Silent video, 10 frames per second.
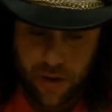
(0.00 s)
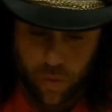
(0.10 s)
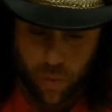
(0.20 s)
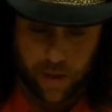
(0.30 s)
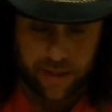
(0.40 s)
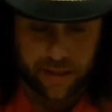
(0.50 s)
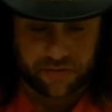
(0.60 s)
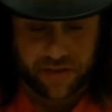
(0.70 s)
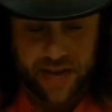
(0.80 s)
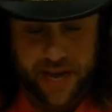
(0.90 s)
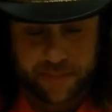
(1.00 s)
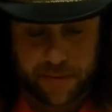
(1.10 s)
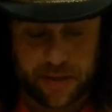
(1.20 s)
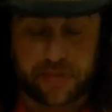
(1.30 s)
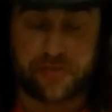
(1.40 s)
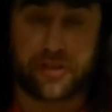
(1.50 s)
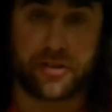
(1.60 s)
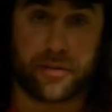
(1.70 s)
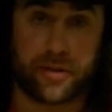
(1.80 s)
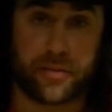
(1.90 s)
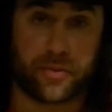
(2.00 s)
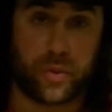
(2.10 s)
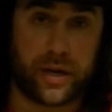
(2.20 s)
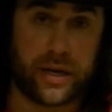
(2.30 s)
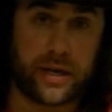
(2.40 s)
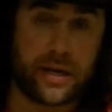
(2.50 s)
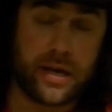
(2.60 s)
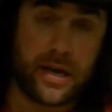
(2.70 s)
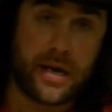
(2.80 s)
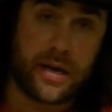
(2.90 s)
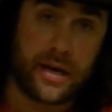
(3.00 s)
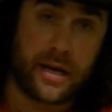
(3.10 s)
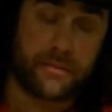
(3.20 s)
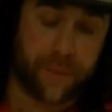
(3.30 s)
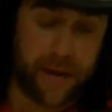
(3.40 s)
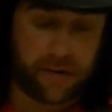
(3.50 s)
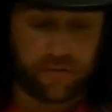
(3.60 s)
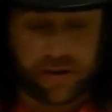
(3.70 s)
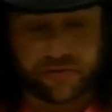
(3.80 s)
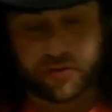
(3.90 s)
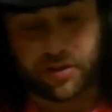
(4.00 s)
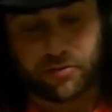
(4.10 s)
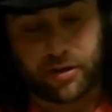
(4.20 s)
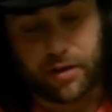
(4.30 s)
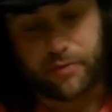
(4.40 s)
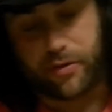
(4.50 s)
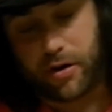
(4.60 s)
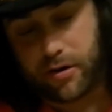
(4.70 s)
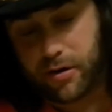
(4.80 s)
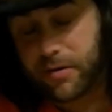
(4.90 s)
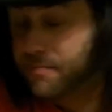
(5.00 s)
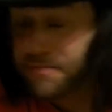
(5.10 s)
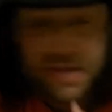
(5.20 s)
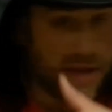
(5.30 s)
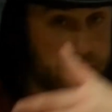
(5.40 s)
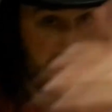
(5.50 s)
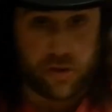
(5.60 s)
What needs to happen is the WWE, Impact Wrestling, the Ring of Honor, even the